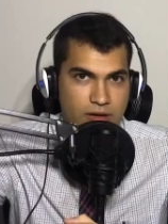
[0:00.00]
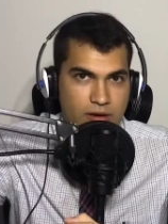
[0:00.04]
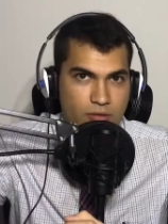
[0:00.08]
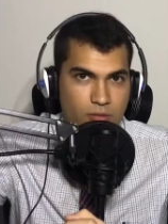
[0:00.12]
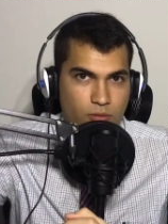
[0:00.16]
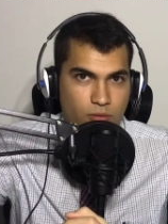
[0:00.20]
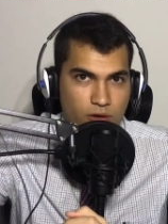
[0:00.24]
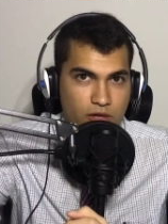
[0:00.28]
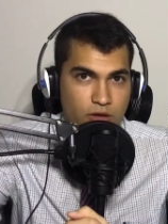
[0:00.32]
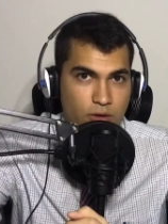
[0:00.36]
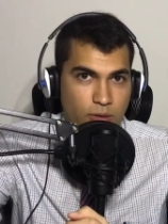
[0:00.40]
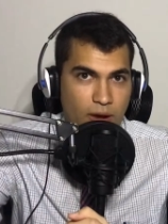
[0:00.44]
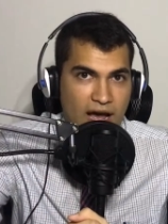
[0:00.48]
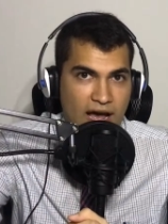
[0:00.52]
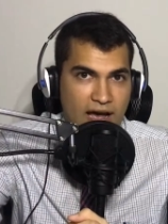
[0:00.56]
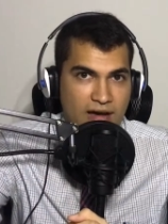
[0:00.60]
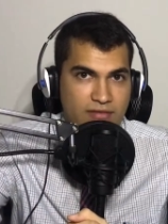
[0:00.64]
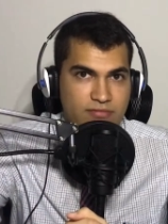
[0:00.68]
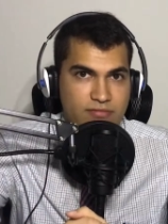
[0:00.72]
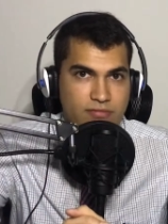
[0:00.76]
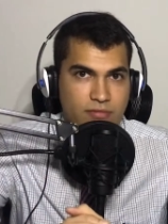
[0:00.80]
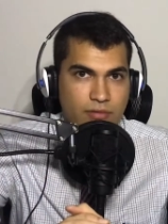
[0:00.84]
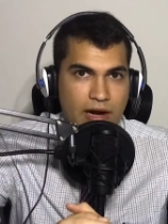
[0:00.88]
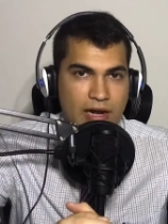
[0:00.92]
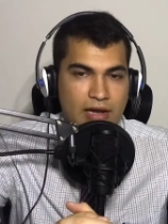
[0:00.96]
what you have,
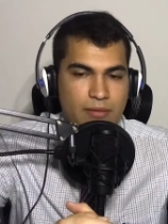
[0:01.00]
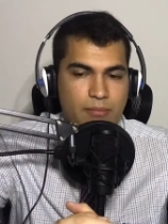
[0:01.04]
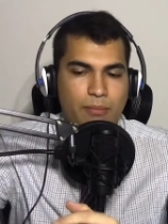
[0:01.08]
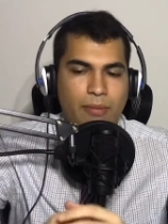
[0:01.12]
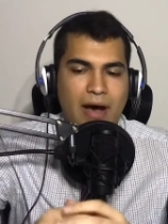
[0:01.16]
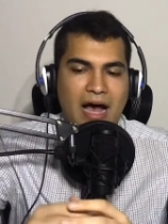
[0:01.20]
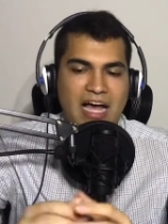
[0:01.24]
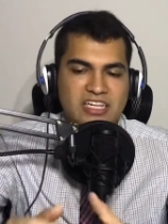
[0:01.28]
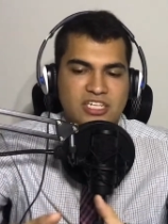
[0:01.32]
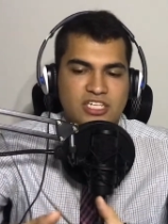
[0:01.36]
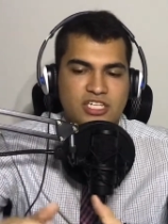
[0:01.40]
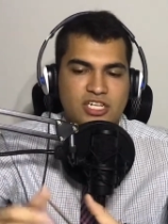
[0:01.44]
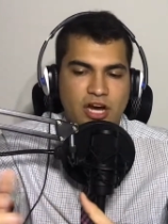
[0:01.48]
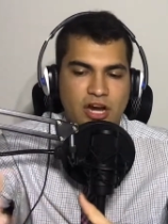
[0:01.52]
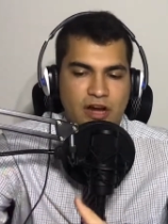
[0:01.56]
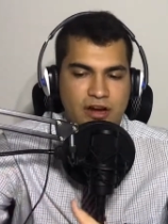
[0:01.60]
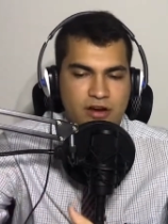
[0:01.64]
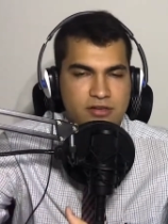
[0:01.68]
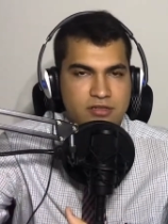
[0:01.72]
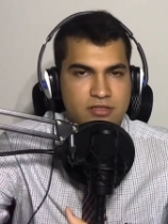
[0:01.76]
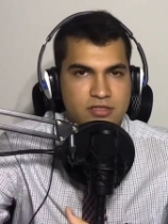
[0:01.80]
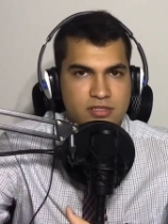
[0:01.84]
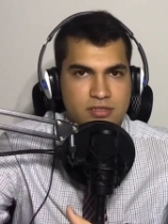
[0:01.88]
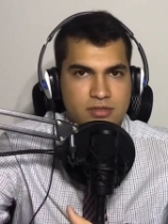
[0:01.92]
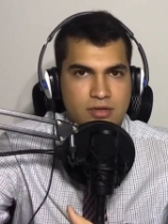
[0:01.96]
right? Buy
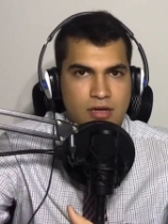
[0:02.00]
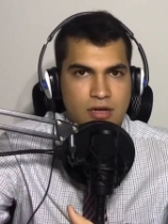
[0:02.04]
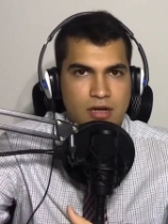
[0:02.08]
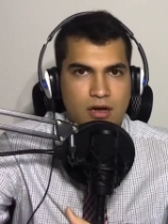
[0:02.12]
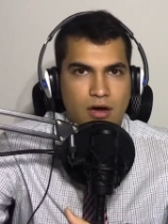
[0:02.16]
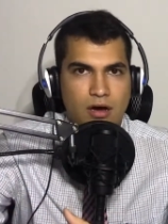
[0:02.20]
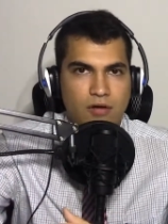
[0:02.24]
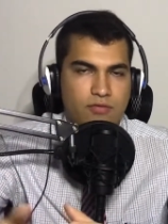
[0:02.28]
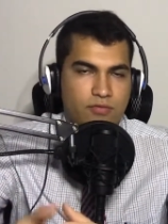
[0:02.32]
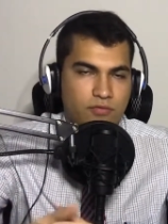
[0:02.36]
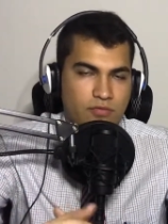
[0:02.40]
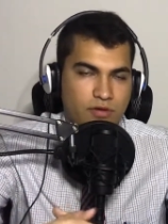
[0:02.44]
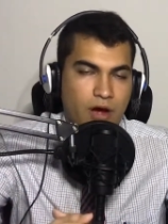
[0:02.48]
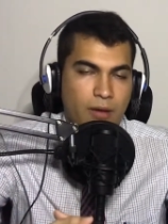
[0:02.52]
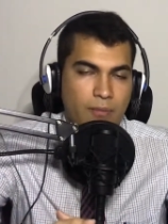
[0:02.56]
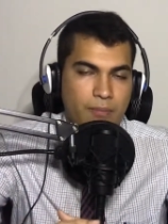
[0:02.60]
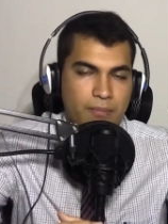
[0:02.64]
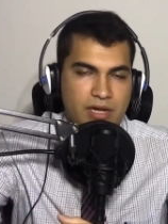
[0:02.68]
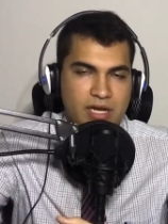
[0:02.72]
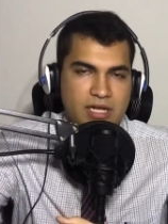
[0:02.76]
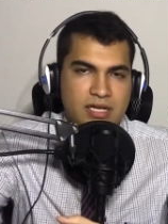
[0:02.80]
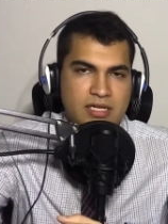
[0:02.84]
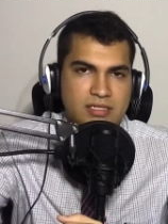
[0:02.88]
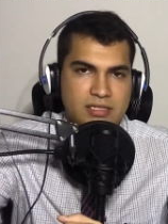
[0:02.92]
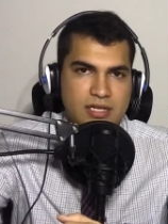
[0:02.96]
shares of
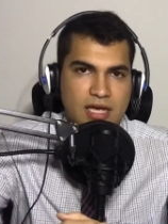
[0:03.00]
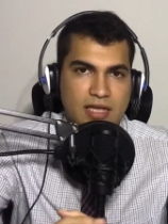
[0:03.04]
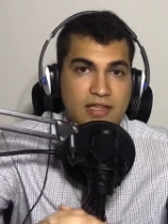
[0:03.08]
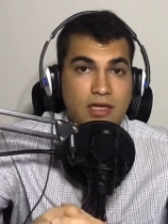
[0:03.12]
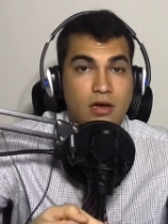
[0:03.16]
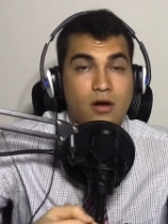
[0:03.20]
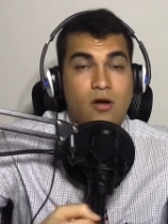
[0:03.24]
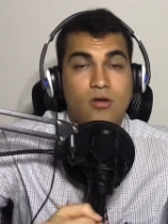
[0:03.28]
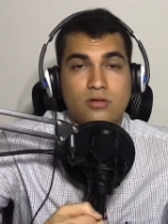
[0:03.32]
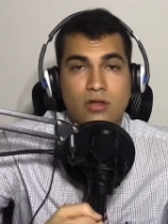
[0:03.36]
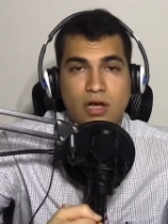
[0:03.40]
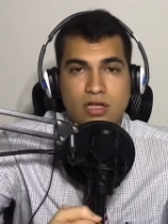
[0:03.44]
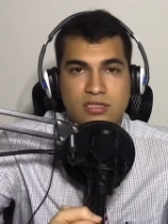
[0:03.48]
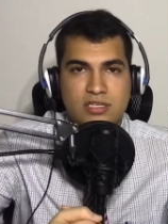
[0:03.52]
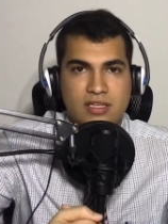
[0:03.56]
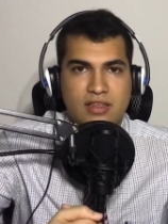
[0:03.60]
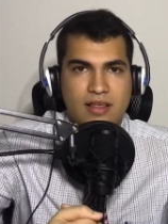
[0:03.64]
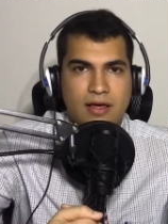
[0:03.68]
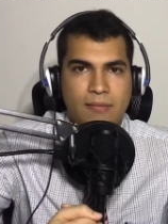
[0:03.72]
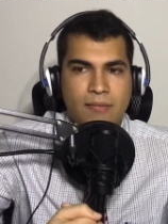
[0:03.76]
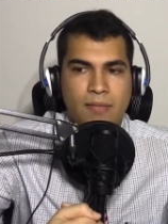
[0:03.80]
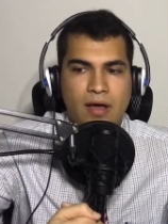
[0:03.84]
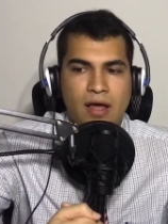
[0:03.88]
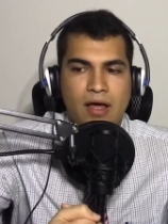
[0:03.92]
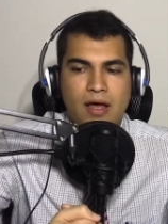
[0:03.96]
companies and then hold on to
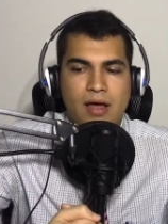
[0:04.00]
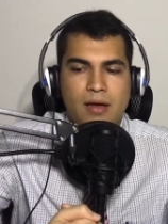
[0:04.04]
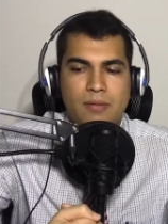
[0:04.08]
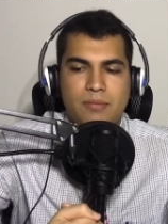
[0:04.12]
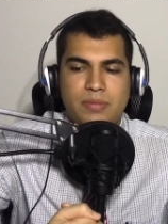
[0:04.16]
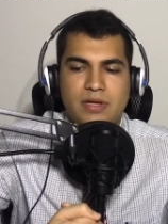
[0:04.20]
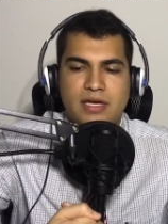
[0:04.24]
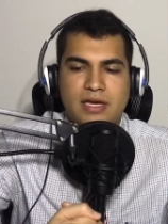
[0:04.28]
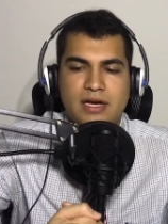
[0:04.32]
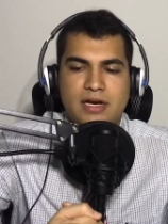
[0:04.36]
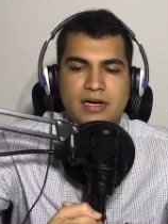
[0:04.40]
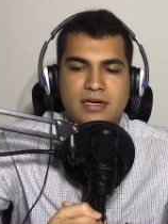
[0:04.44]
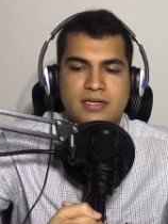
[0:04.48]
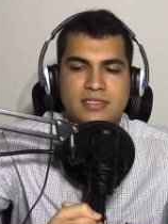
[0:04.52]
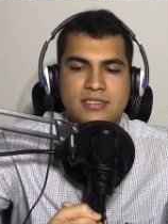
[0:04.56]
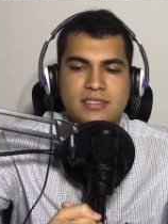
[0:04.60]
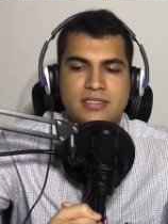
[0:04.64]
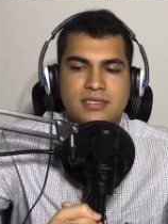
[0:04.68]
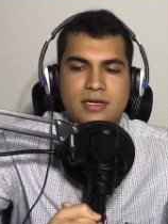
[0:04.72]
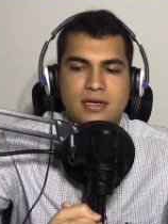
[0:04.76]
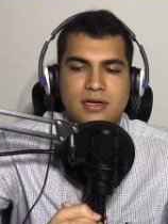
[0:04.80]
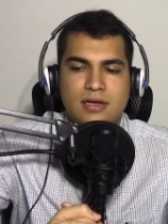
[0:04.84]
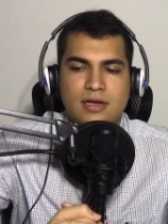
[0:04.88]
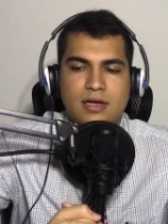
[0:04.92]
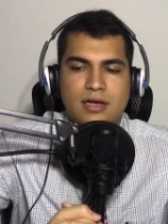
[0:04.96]
them, because
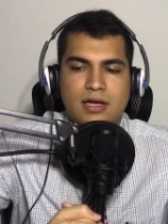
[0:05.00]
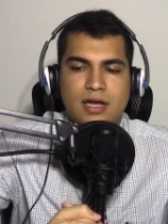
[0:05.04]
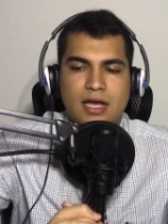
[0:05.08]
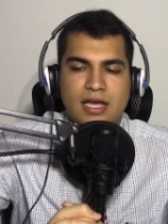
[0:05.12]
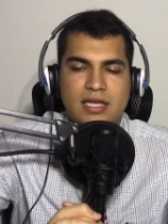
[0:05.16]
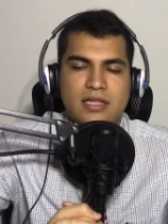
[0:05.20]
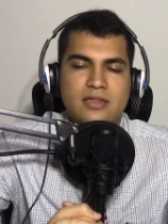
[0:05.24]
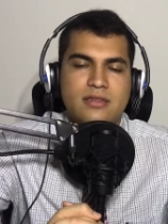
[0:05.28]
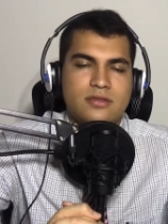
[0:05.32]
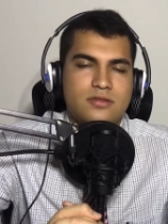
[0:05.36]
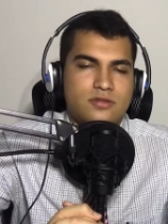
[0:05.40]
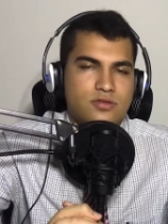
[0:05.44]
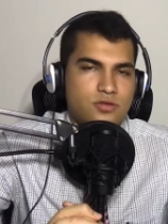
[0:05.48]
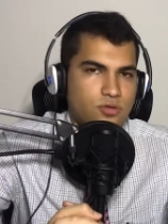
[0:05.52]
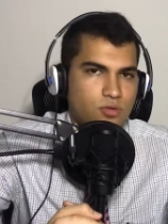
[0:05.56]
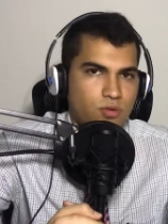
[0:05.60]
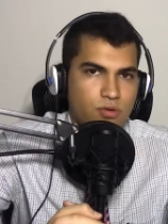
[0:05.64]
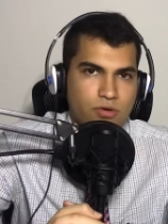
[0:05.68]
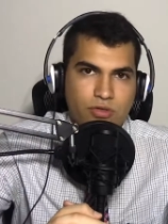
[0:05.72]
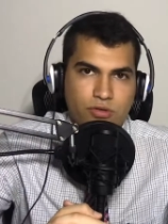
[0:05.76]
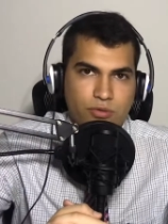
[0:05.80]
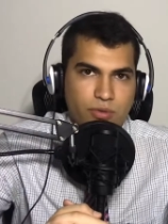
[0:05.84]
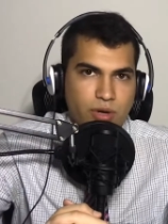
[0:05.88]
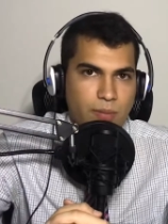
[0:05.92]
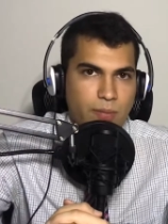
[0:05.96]
in 2 or
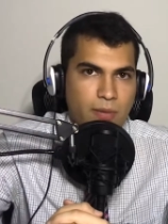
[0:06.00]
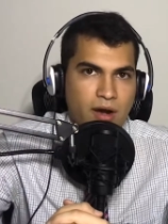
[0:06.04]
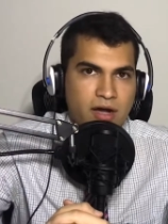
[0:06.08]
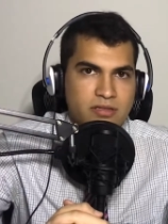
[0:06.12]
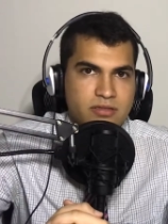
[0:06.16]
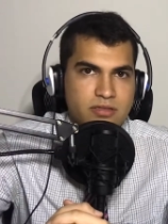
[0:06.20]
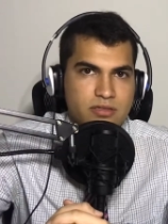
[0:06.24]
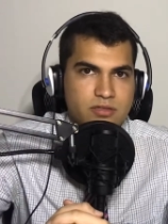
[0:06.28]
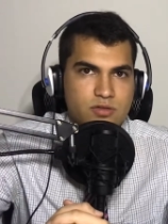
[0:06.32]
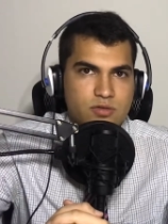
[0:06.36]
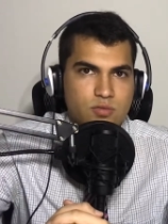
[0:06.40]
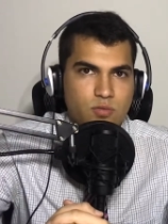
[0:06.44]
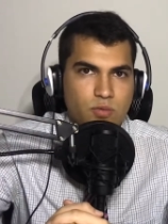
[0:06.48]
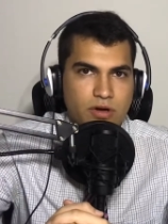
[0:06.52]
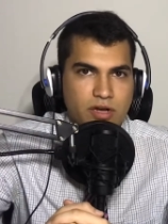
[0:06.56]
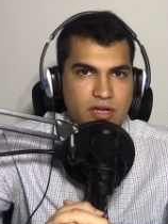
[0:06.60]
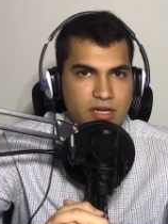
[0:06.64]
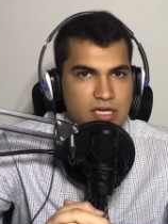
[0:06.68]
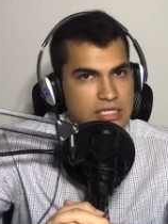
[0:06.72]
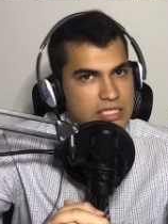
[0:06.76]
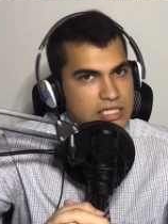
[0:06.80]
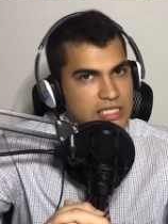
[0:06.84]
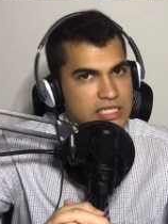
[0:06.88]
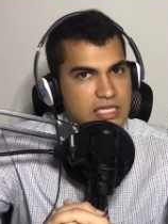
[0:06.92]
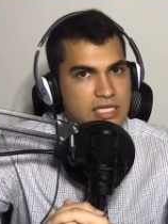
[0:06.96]
3 months, we're going to
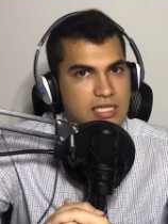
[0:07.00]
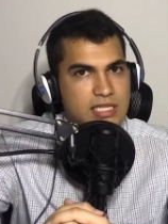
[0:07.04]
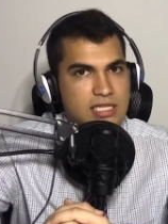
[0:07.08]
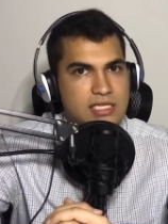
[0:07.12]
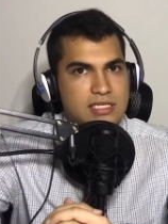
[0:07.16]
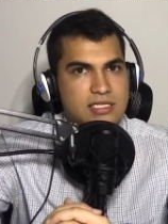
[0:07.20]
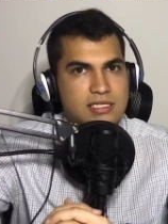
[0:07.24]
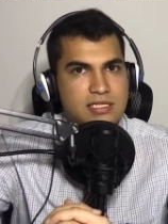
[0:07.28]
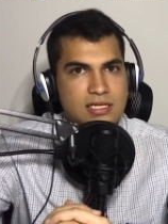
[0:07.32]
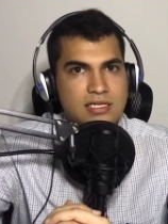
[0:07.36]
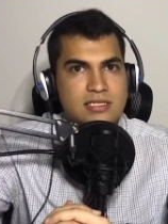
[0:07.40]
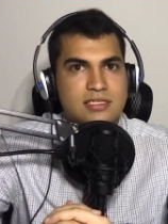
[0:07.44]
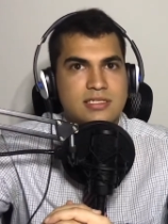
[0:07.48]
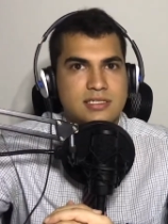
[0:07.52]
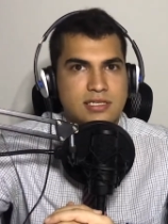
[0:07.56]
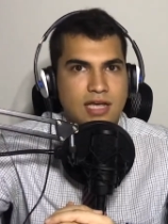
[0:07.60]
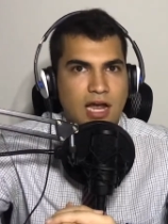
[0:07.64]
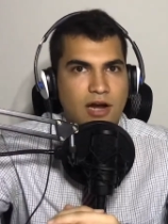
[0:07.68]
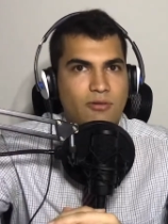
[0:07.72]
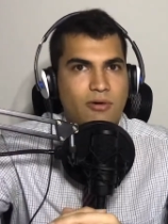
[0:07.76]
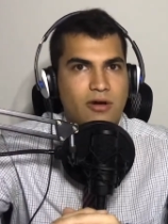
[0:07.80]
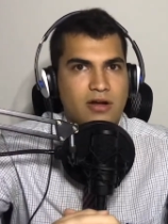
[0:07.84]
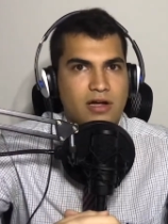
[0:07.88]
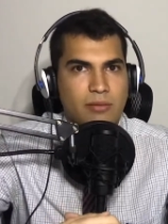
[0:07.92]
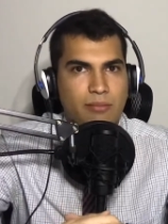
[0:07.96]
see these things
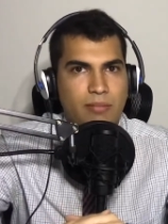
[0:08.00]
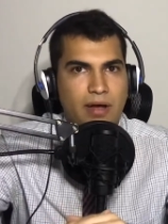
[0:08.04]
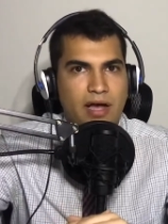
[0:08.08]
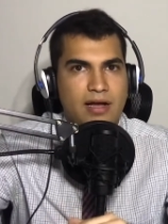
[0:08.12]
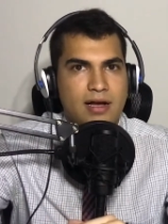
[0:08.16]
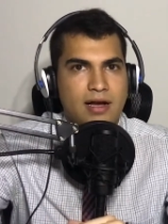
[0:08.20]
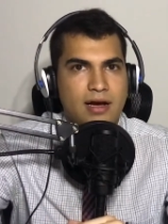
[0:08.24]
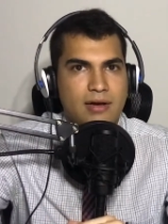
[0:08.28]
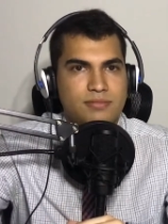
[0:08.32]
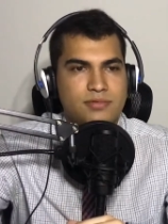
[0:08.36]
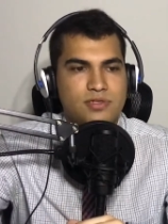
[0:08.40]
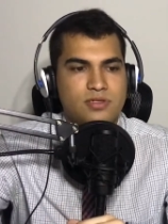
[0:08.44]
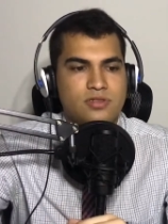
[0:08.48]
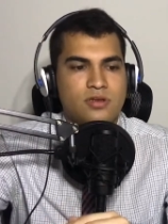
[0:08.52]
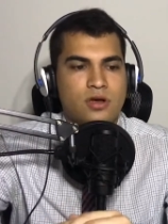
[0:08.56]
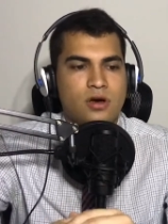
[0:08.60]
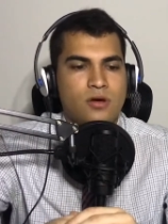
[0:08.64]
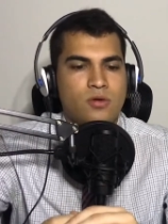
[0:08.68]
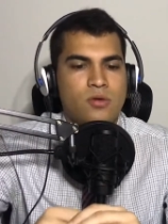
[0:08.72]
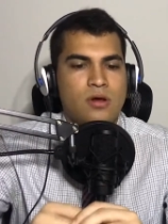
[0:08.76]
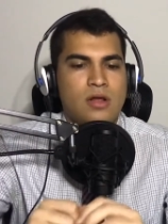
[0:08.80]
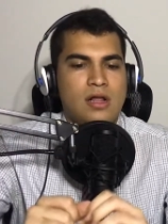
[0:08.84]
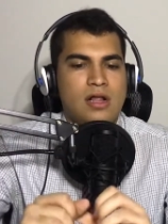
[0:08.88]
skyrocket back up. So